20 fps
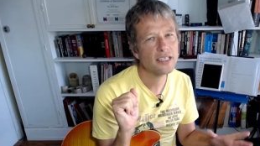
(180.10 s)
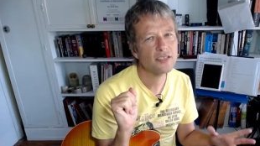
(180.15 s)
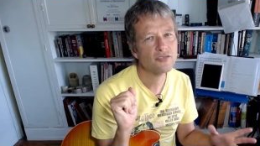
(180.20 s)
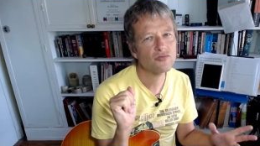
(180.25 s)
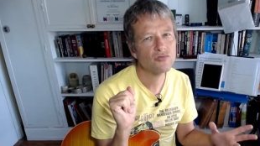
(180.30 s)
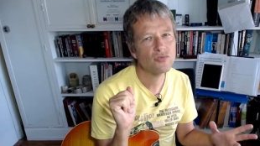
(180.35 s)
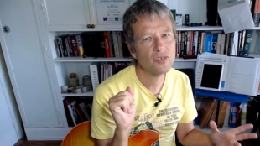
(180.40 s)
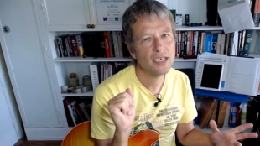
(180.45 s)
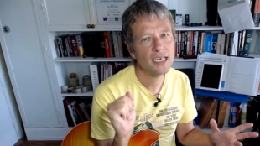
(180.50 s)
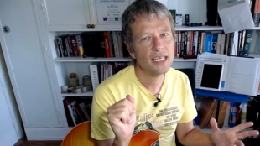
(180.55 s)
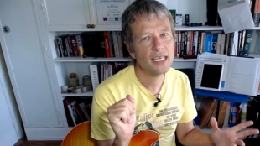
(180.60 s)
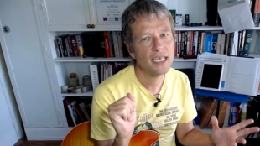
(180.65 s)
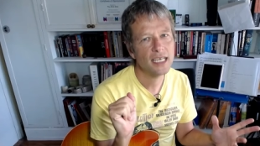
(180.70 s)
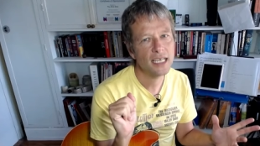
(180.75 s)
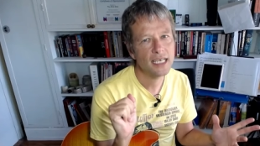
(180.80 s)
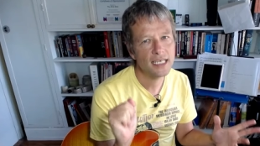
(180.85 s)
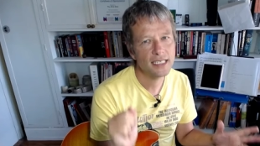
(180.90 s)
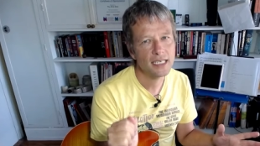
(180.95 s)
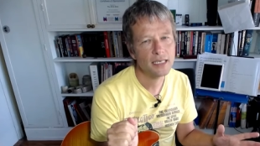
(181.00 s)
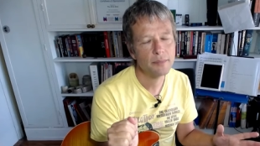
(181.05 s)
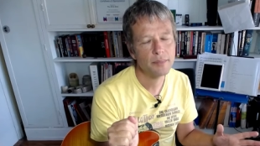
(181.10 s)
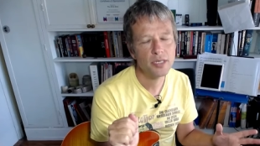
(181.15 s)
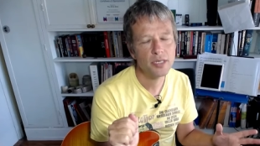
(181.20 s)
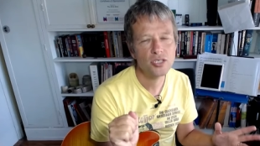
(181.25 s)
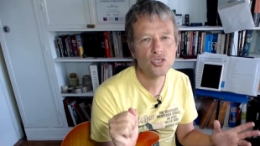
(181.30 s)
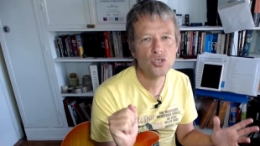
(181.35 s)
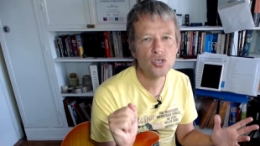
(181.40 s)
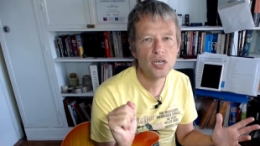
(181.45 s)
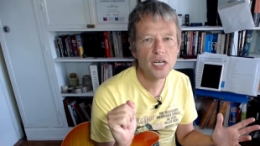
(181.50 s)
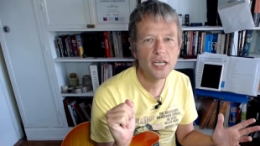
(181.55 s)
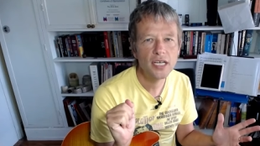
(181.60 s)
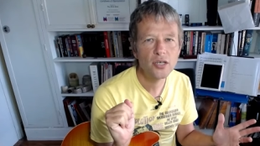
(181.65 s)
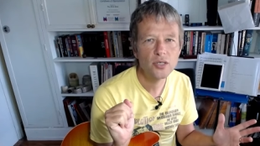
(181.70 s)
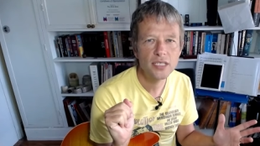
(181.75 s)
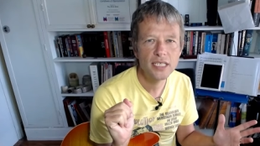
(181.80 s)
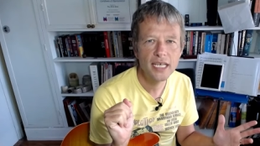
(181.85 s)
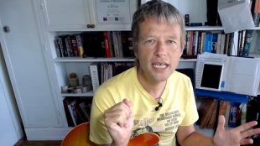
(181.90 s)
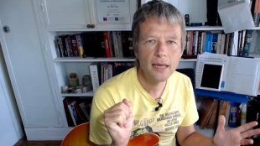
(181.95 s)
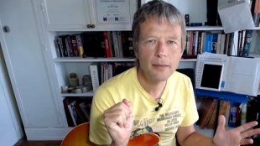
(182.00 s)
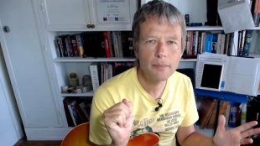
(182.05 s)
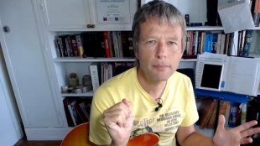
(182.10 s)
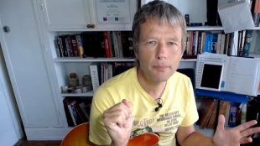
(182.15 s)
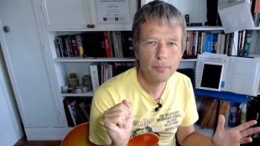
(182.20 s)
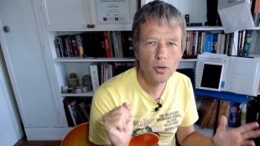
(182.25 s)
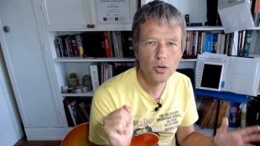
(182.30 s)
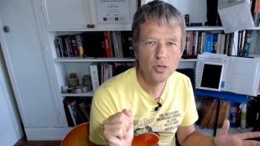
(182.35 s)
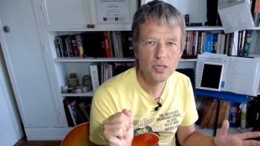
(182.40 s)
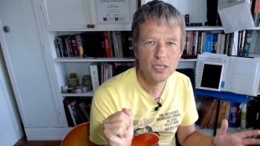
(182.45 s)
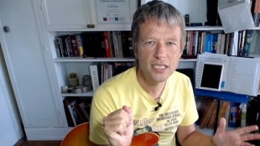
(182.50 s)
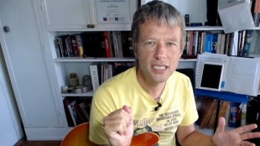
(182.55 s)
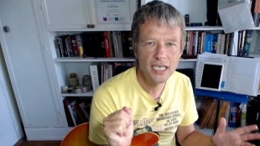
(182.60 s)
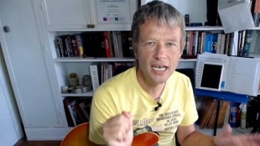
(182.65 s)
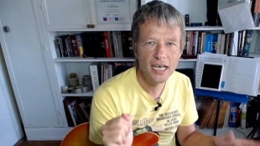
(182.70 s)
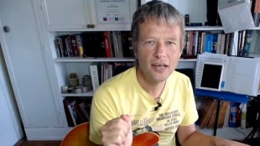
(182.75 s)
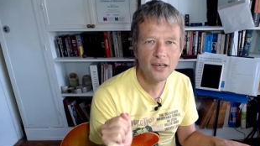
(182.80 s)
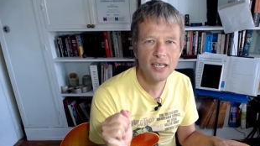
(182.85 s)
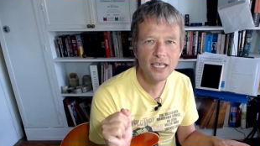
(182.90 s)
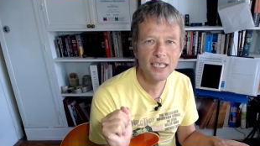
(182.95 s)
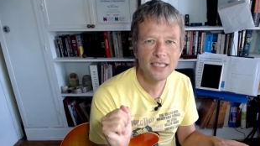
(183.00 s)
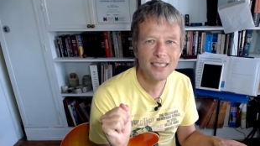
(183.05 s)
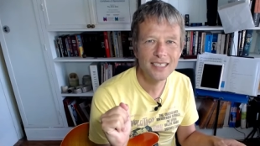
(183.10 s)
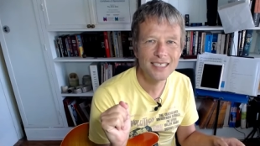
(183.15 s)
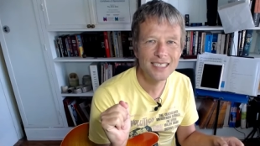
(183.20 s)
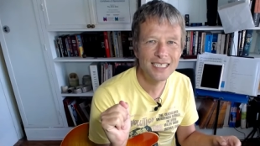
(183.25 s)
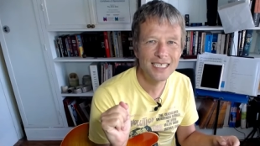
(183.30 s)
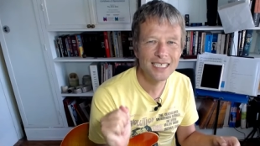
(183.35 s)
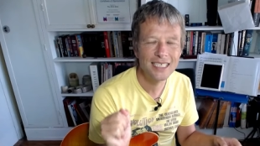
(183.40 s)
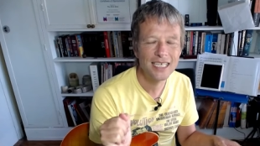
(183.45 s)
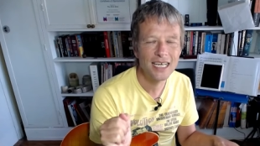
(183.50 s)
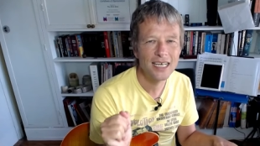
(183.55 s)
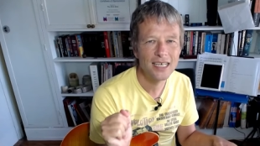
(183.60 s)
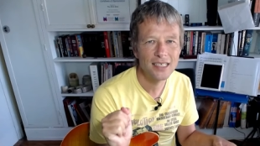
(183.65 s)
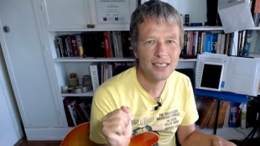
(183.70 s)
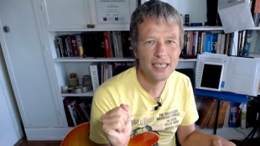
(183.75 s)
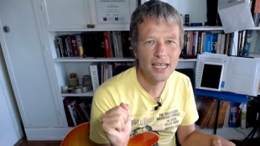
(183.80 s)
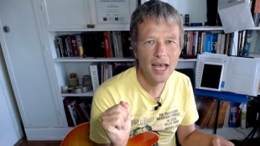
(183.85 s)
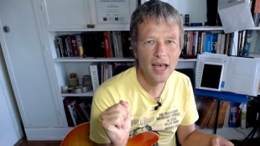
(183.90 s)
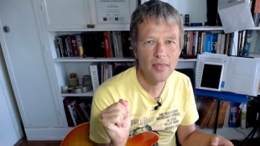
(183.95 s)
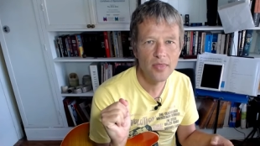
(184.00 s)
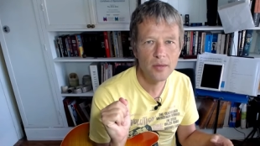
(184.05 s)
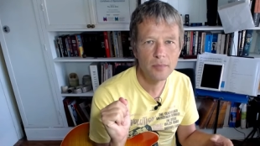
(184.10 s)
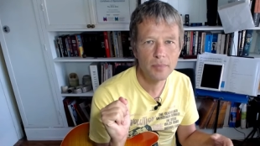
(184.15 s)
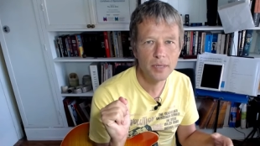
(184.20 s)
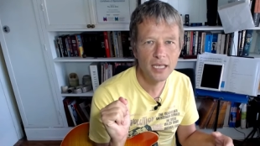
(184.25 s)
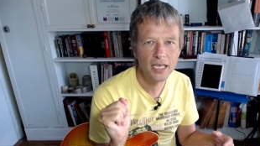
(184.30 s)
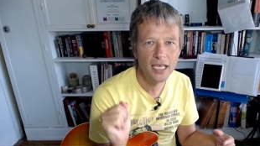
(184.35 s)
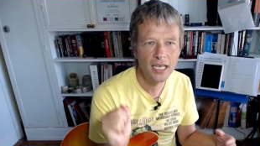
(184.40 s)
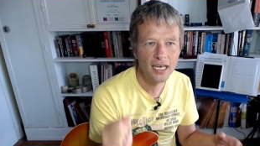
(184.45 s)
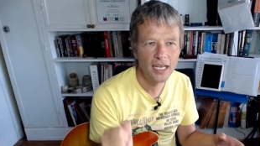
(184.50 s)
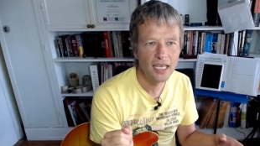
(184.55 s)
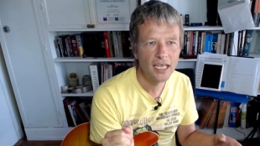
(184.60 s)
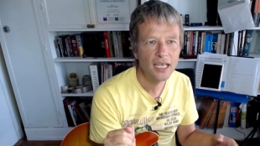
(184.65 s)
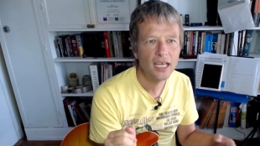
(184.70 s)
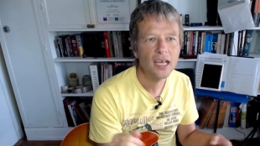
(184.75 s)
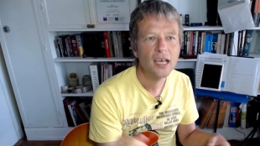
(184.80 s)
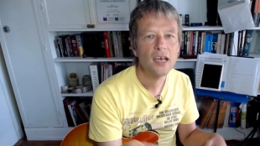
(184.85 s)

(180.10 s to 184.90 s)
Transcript: is really easy, but try not to get bogged down in the details at the beginning.